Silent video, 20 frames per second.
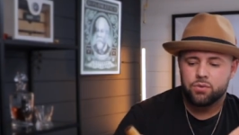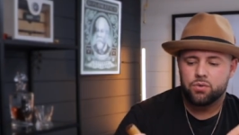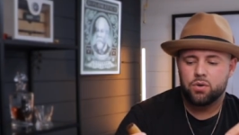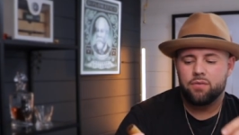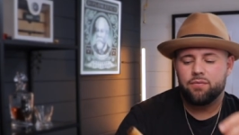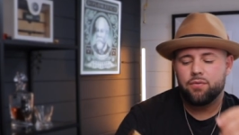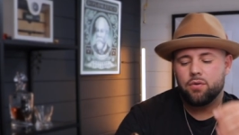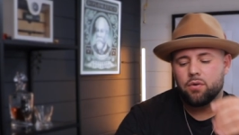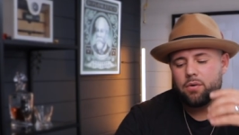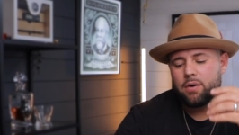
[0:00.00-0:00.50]
So
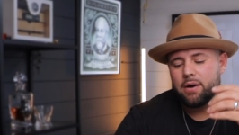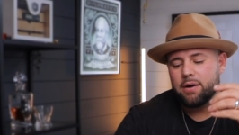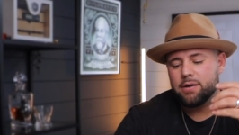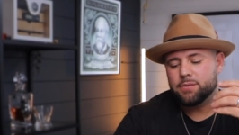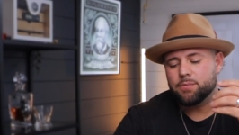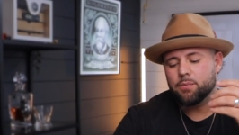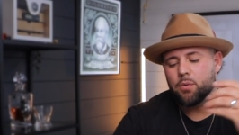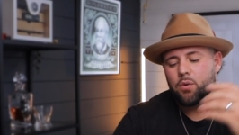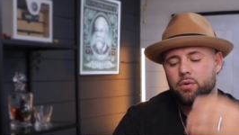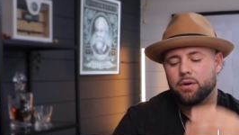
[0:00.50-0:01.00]
if you are
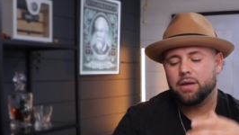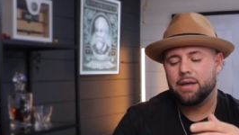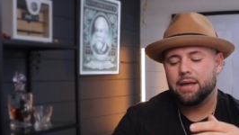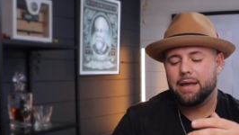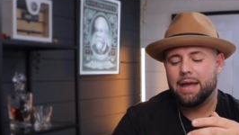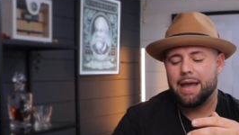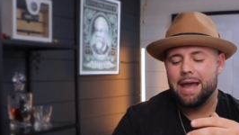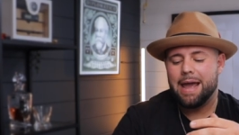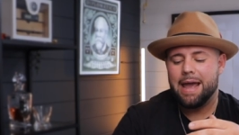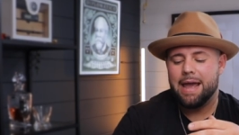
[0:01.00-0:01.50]

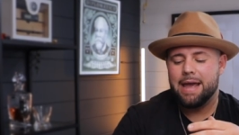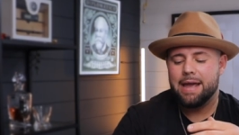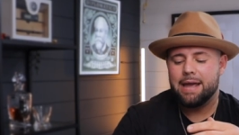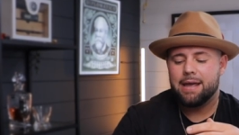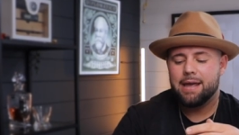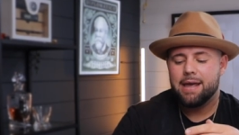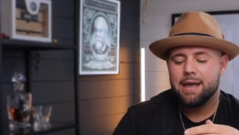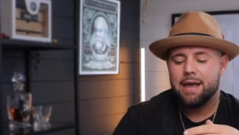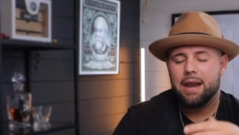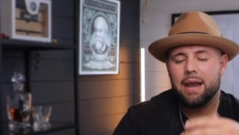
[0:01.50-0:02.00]
smoking
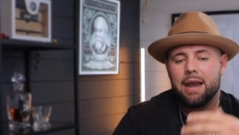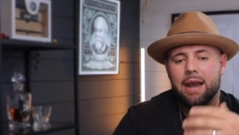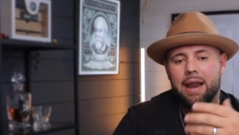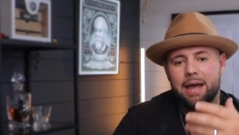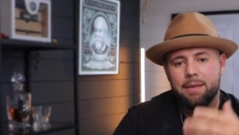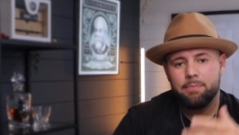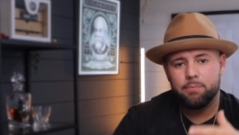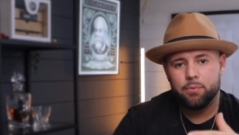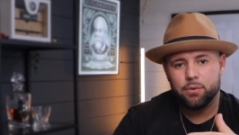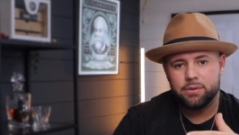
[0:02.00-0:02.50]
a
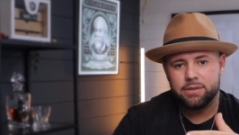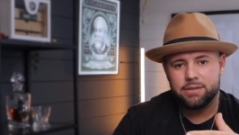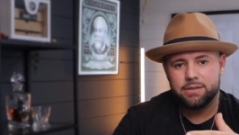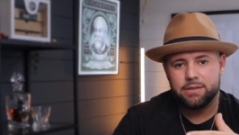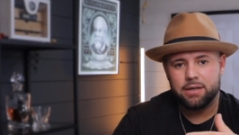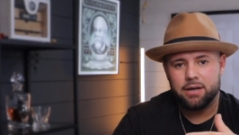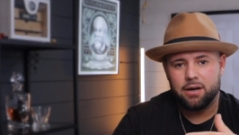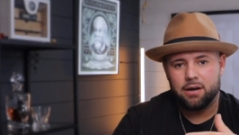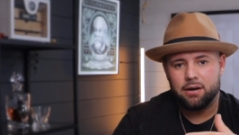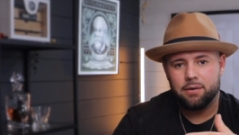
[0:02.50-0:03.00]
light body
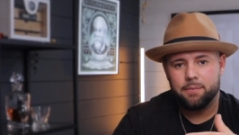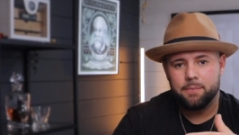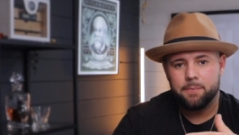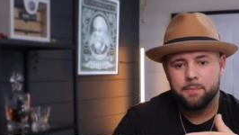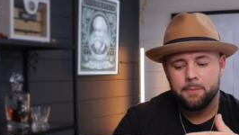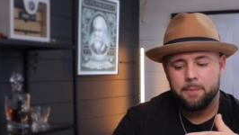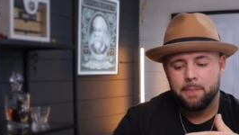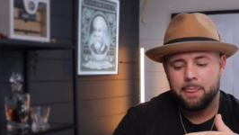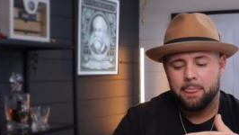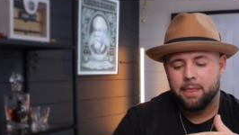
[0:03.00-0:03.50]
cigar,
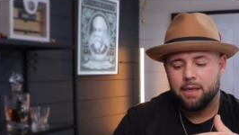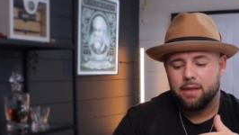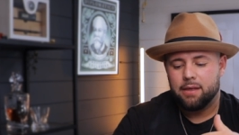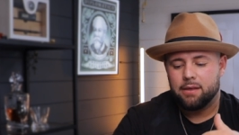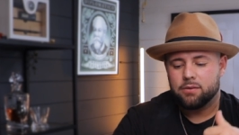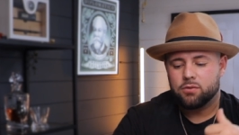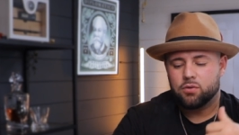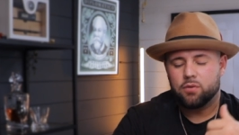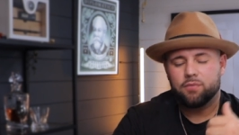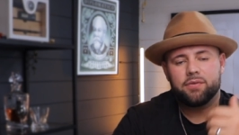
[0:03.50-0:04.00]

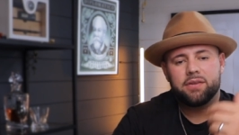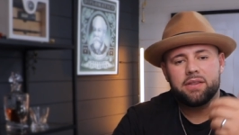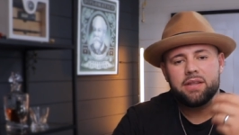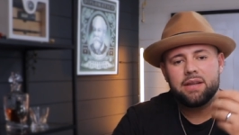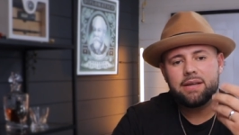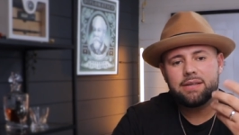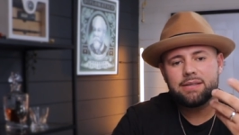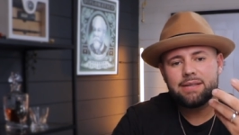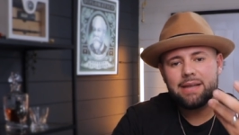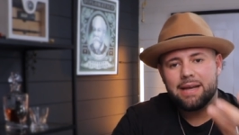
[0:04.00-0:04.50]
something
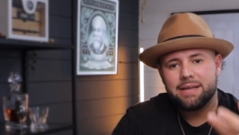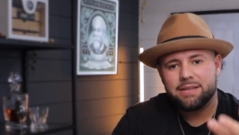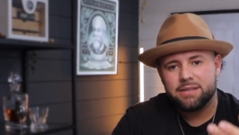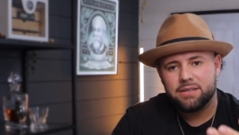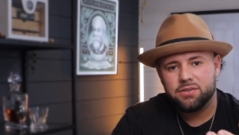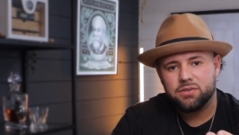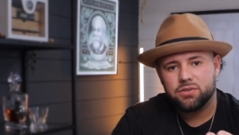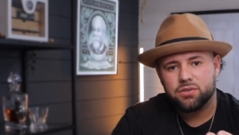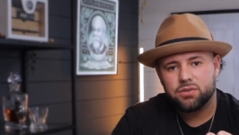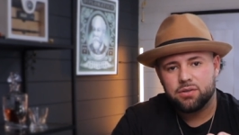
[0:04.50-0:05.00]
that is light
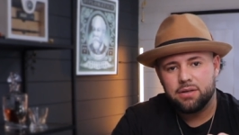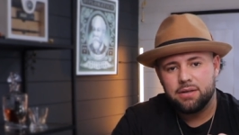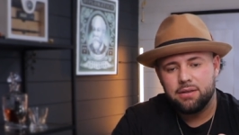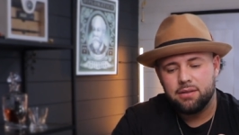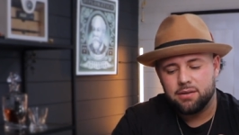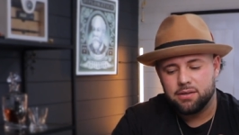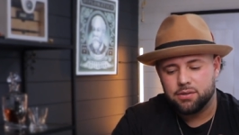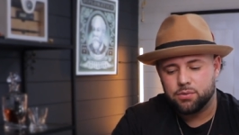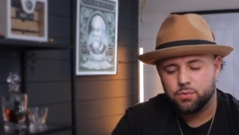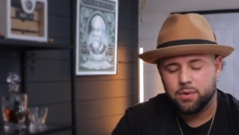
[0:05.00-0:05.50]
in
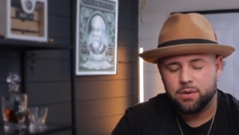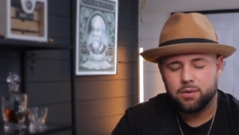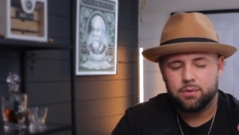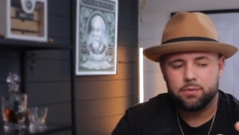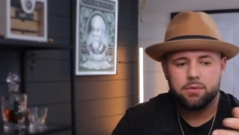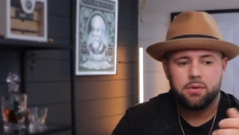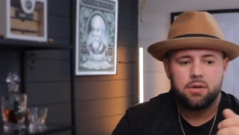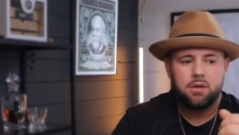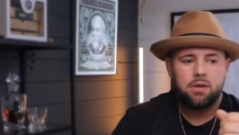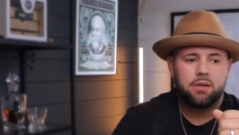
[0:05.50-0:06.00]
strength as well,
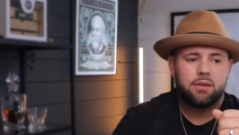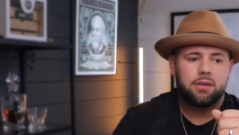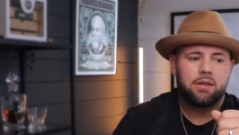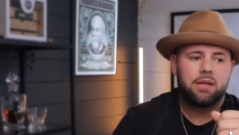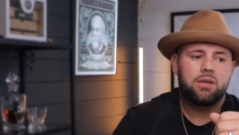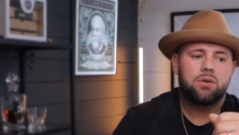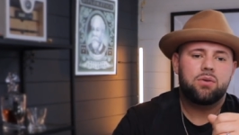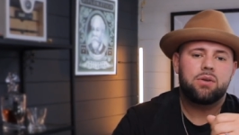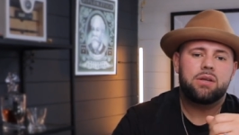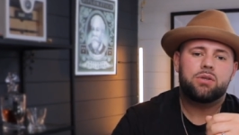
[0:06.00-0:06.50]

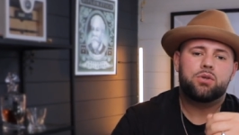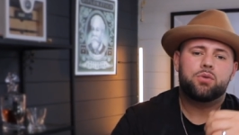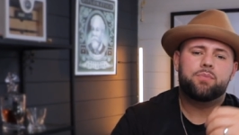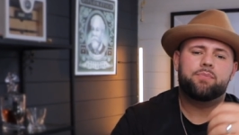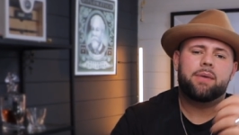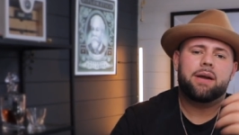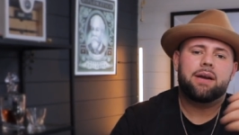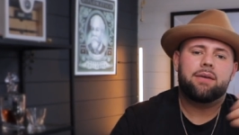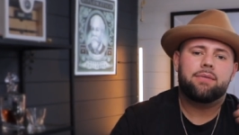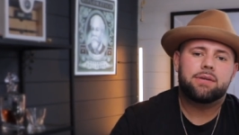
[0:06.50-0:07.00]
then you need to
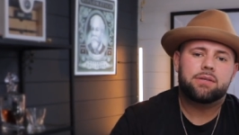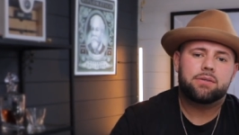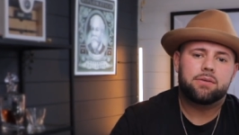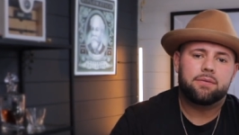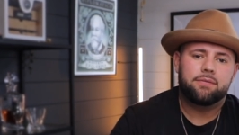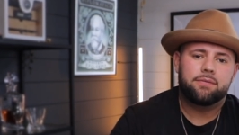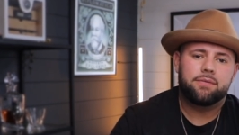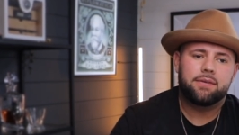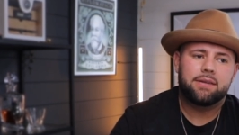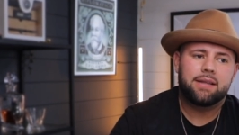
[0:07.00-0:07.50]
pair with
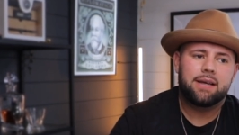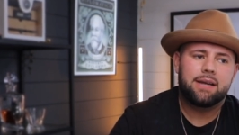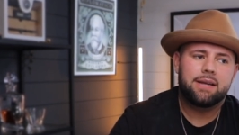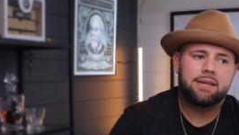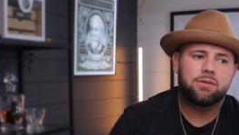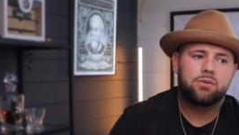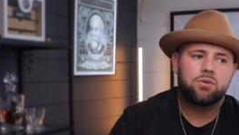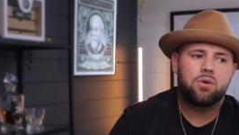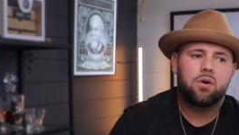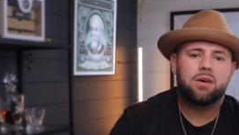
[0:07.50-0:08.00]
something that
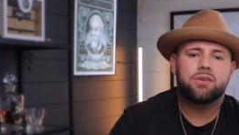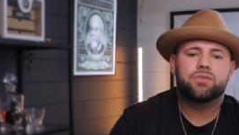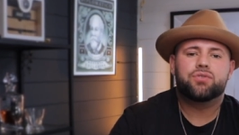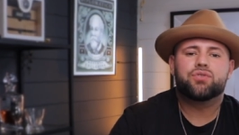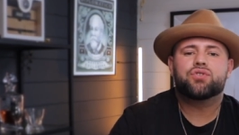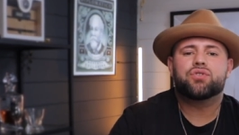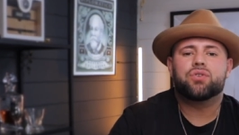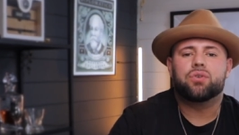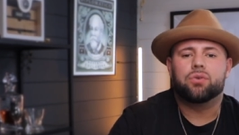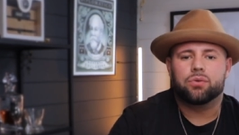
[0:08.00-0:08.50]
is not as
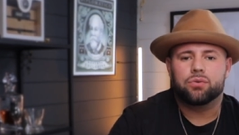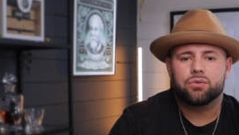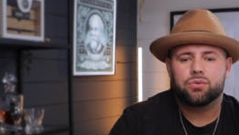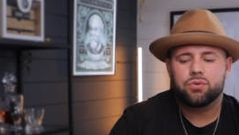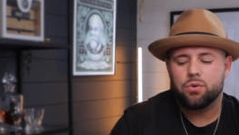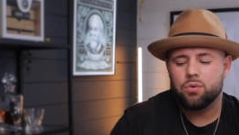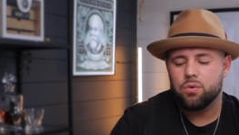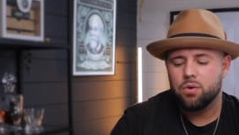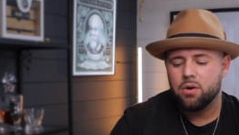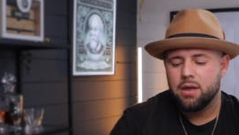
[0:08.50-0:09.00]
strong.
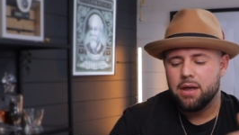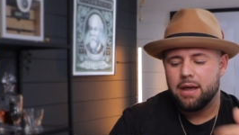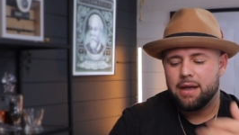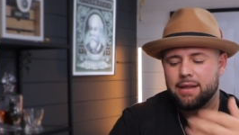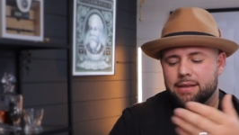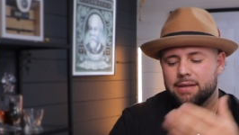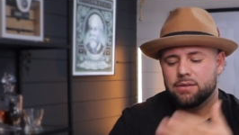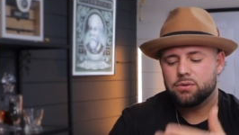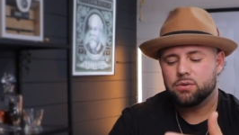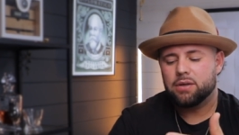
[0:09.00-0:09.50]
So
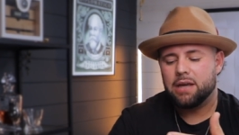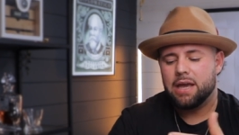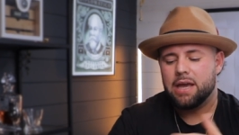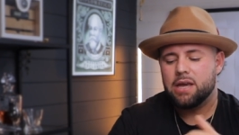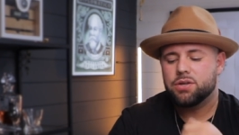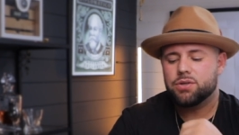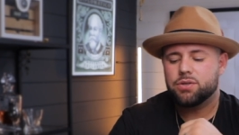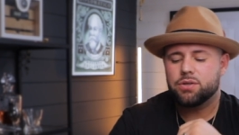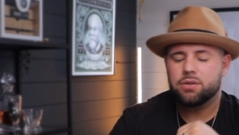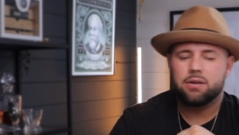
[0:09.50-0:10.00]
in this
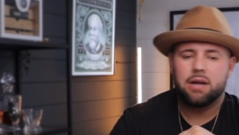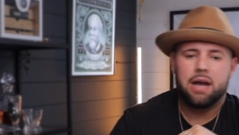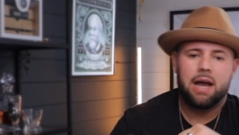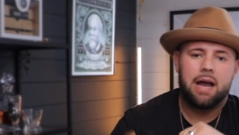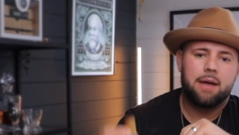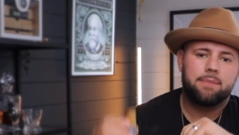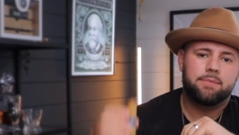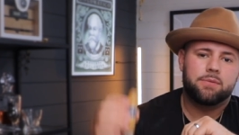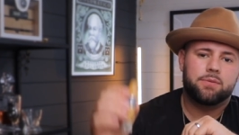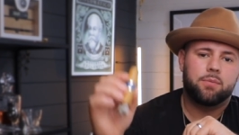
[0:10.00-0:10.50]
occasion,
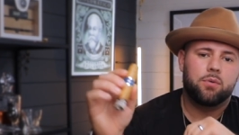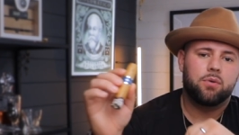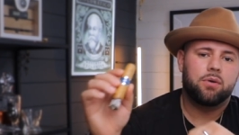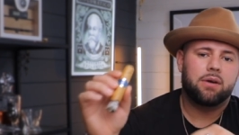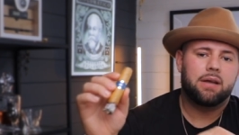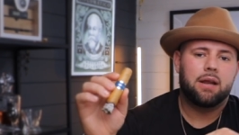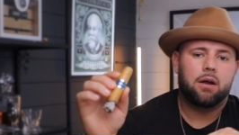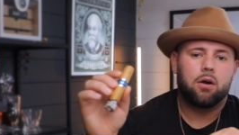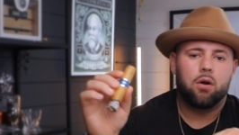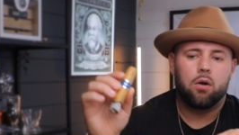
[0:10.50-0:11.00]
I'm
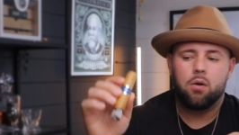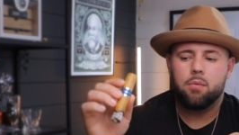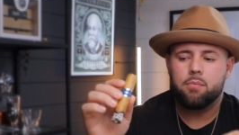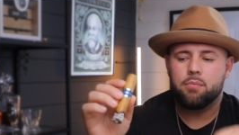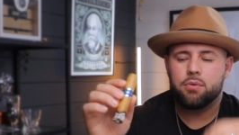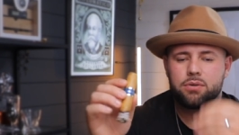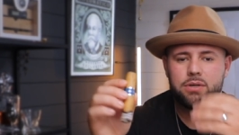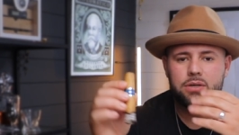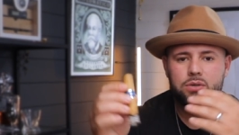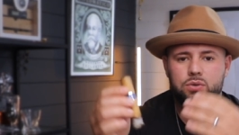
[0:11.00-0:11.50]
smoking a
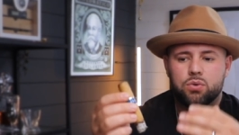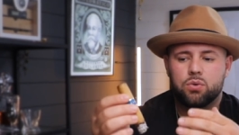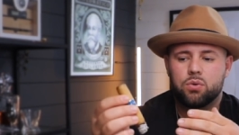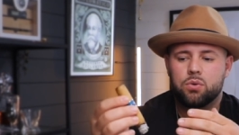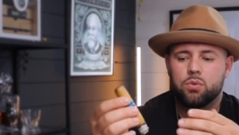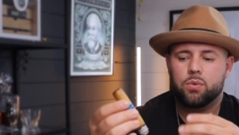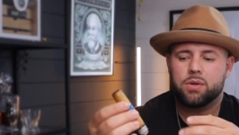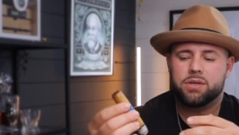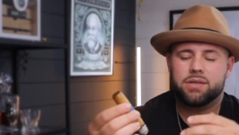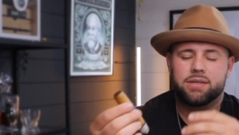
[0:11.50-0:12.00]
Colombos Azul,
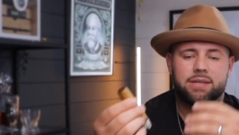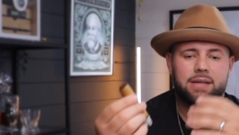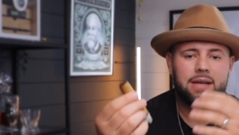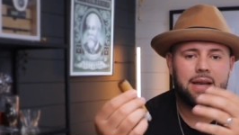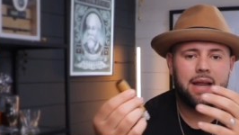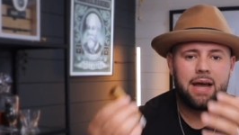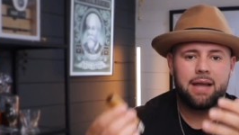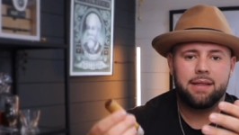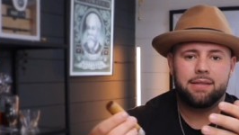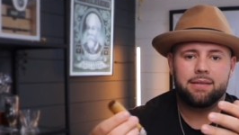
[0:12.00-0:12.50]
which is a
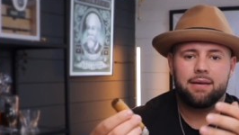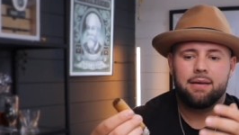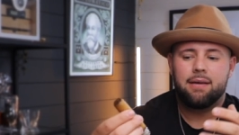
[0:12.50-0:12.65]
light